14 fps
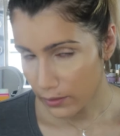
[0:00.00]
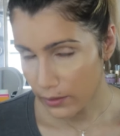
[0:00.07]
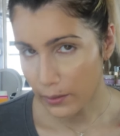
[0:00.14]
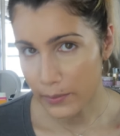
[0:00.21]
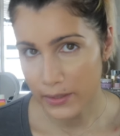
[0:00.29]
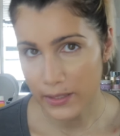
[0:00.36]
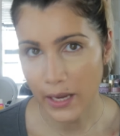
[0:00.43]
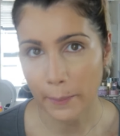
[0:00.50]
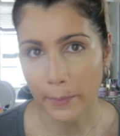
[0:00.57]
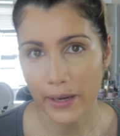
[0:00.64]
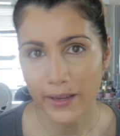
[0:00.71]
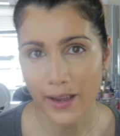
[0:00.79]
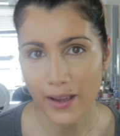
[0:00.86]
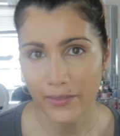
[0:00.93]
let me see I
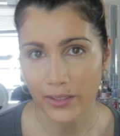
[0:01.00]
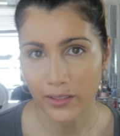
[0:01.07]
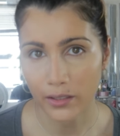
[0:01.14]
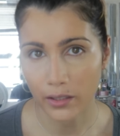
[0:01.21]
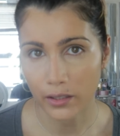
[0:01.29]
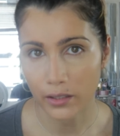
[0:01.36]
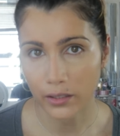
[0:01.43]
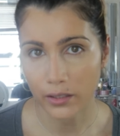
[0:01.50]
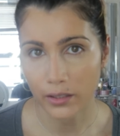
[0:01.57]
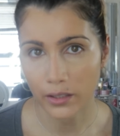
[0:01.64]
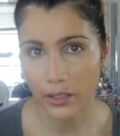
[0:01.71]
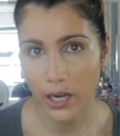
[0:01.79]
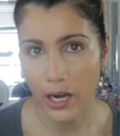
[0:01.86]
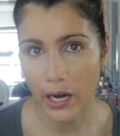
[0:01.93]
might have
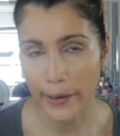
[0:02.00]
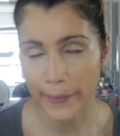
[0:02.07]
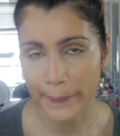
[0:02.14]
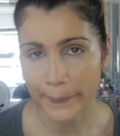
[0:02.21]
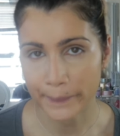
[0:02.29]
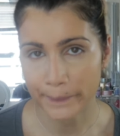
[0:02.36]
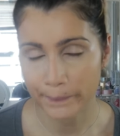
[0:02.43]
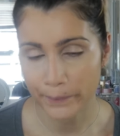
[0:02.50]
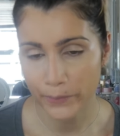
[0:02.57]
another um,